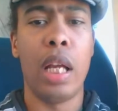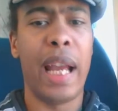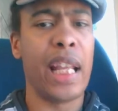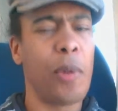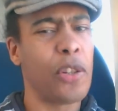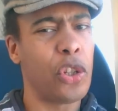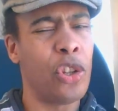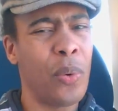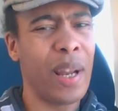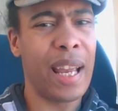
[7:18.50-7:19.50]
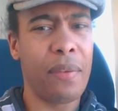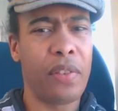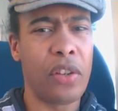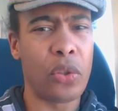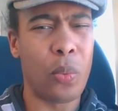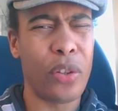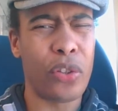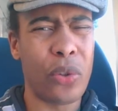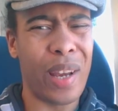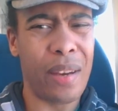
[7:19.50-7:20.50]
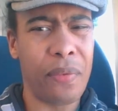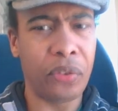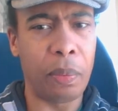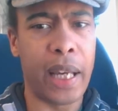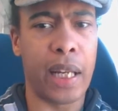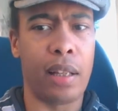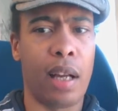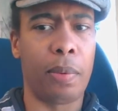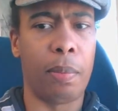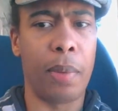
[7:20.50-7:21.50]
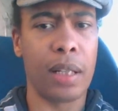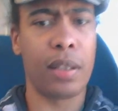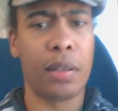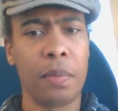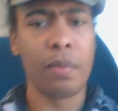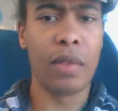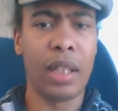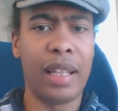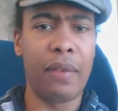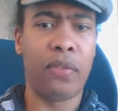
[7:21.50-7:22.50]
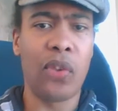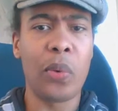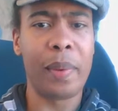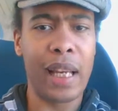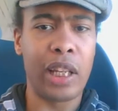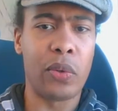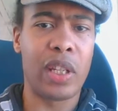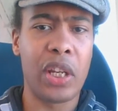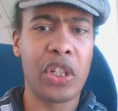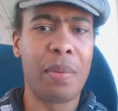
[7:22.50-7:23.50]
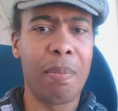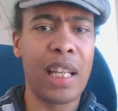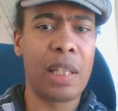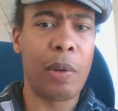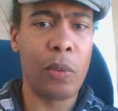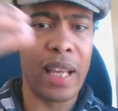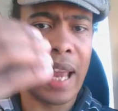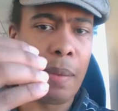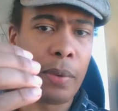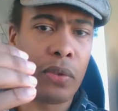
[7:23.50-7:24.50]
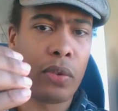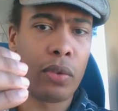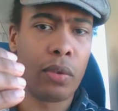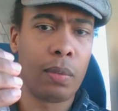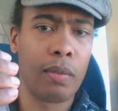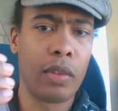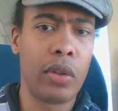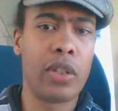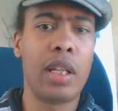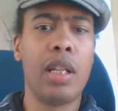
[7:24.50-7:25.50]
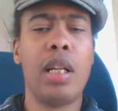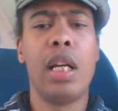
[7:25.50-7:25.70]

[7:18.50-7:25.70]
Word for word: And there was no evidence whatsoever to back it up. But they formed an accusation based on what happened. You see?